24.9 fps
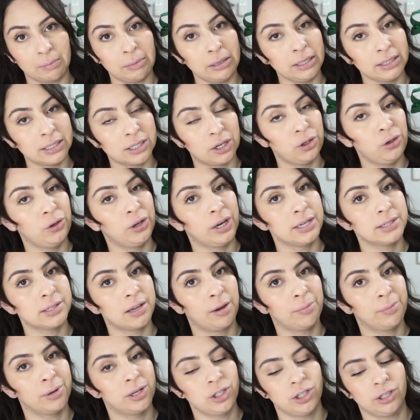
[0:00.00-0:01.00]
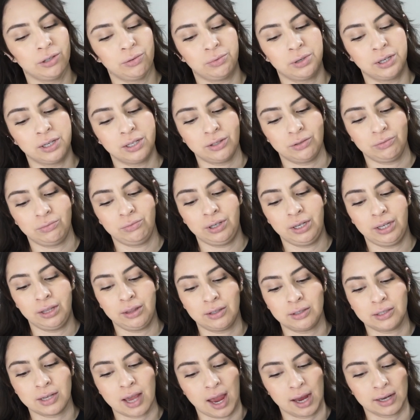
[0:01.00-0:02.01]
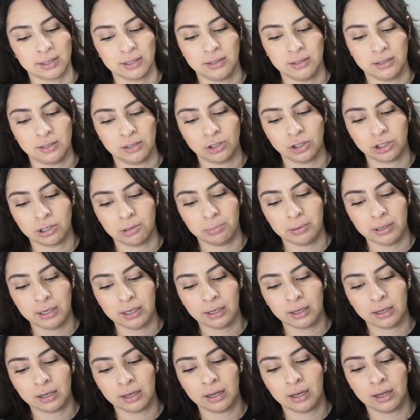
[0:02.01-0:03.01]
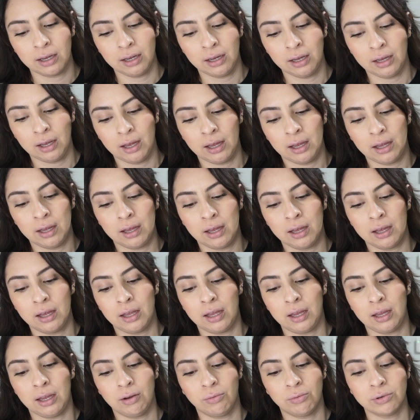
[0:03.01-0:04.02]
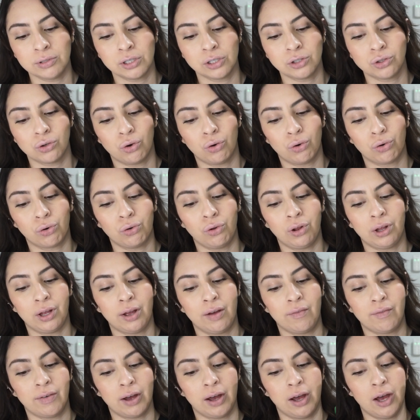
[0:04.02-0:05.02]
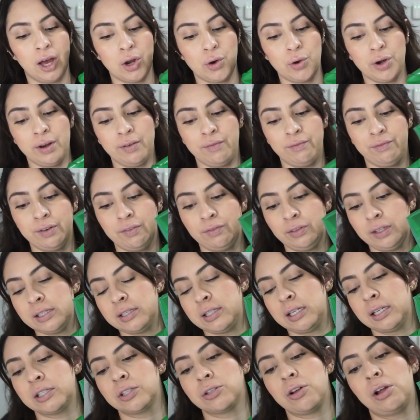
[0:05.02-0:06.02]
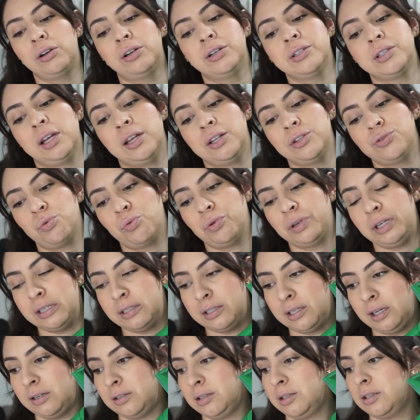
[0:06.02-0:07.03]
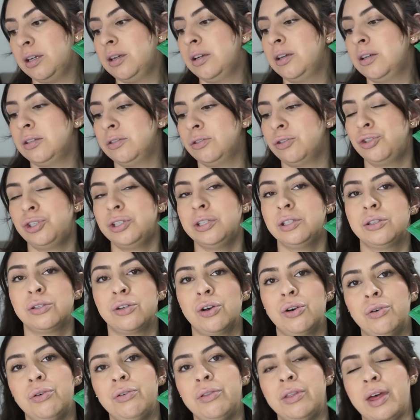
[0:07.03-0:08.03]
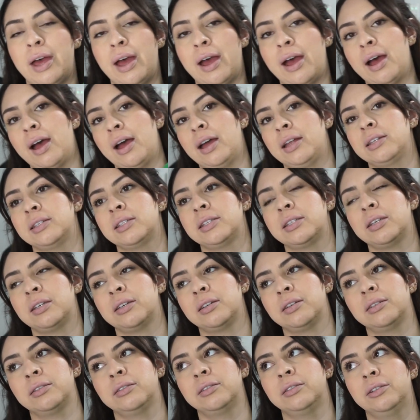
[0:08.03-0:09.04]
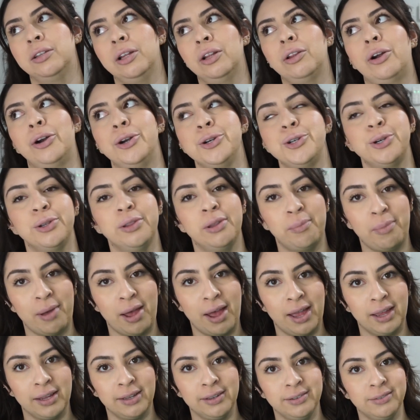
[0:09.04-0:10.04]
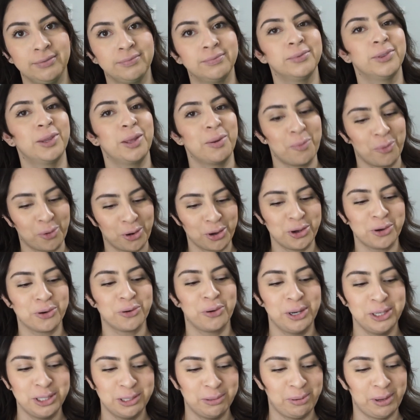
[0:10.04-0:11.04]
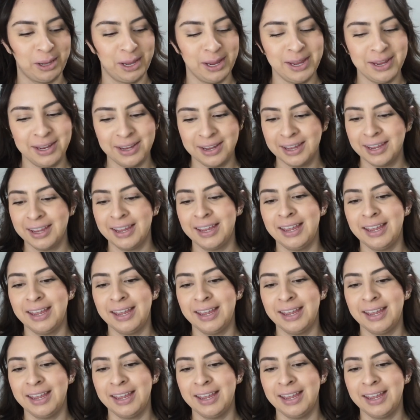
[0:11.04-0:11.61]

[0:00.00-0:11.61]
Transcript: Let me tell you guys how much it was with taxes and shipping. It was a total of $156.20. So just know that the larger the bag, the more you're going to pay.